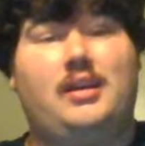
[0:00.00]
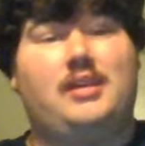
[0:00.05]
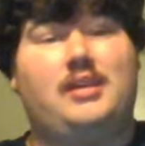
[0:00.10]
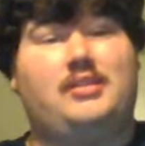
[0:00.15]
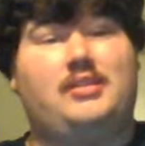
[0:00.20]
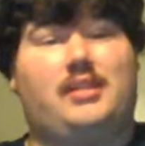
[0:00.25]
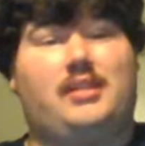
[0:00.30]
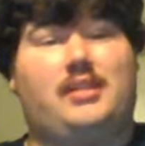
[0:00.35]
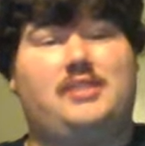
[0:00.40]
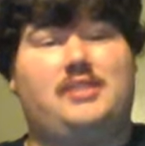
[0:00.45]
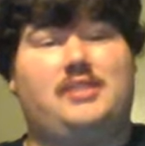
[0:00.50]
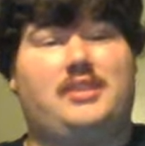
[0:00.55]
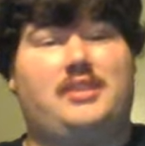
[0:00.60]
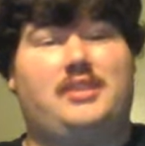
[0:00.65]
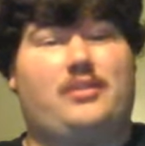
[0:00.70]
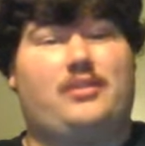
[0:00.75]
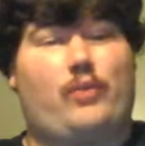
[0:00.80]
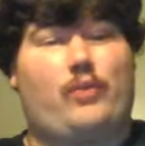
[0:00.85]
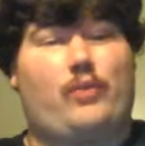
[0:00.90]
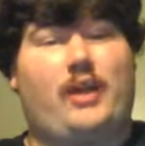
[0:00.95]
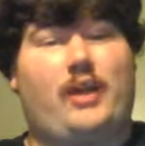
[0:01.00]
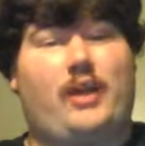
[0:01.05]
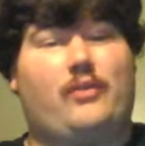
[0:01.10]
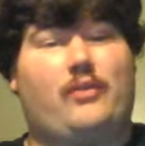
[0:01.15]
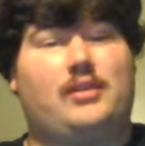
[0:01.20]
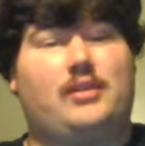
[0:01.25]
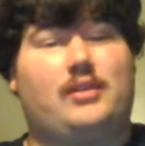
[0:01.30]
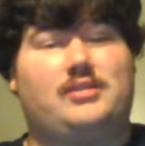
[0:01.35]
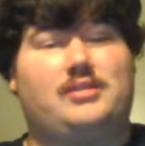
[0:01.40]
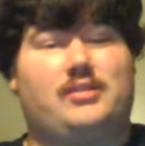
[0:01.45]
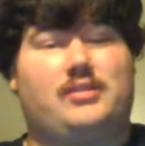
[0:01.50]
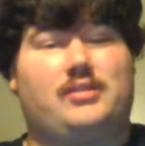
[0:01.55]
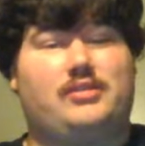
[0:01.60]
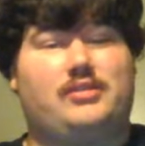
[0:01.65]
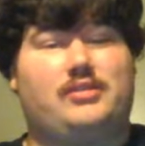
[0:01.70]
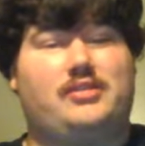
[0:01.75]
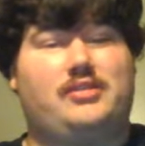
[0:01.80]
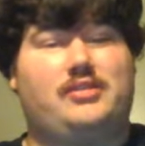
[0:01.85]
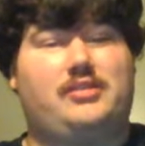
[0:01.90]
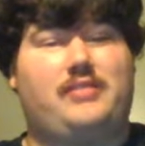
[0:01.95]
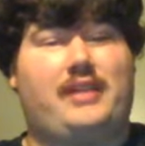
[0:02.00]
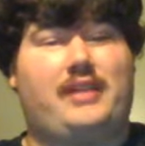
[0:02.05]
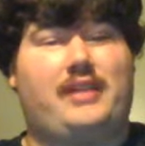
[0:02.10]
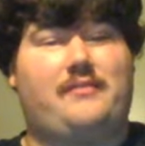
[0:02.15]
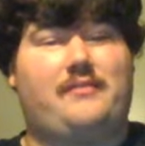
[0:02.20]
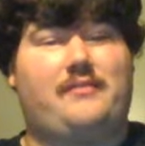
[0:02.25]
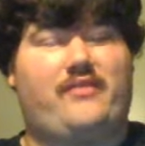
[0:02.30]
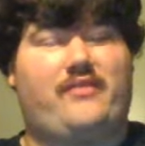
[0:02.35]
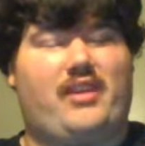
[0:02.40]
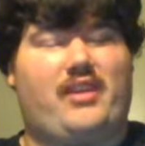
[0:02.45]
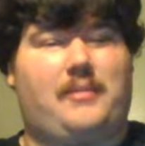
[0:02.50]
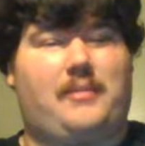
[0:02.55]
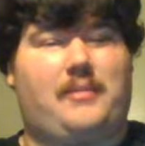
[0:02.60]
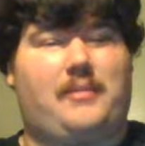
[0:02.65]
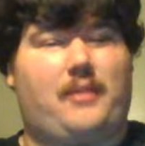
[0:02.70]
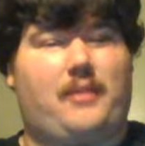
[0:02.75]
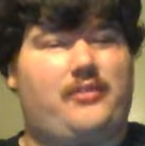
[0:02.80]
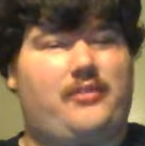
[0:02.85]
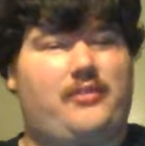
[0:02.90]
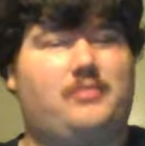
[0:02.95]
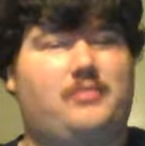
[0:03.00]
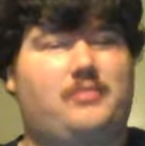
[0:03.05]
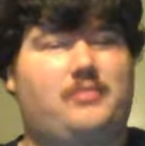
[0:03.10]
So unless you get the rare ones, those two ain't very profitable.